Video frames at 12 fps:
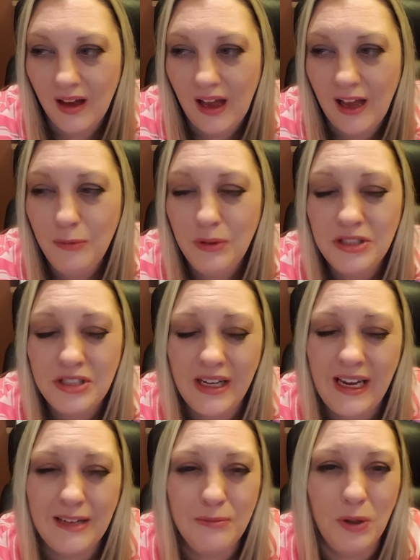I wish I
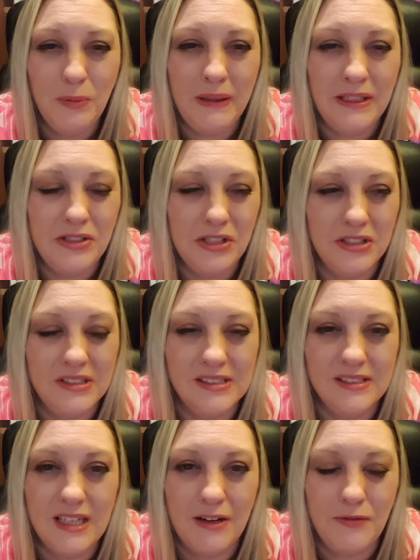had more pictures and
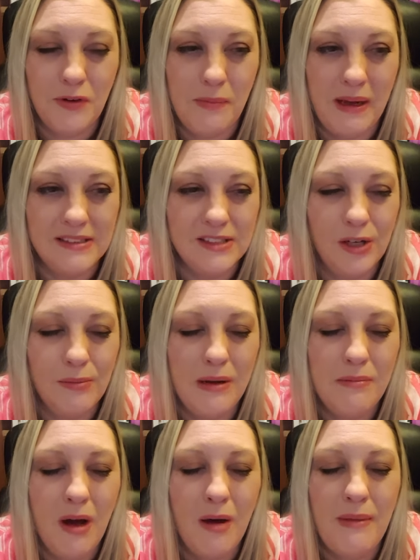stuff from Mexico. My
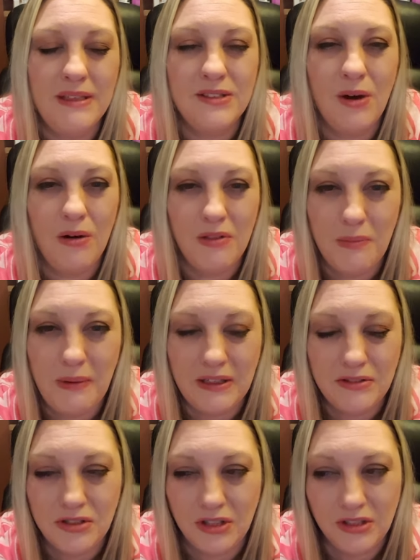mom has all the
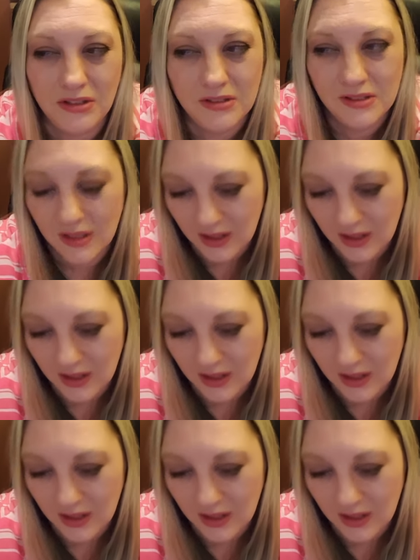pictures.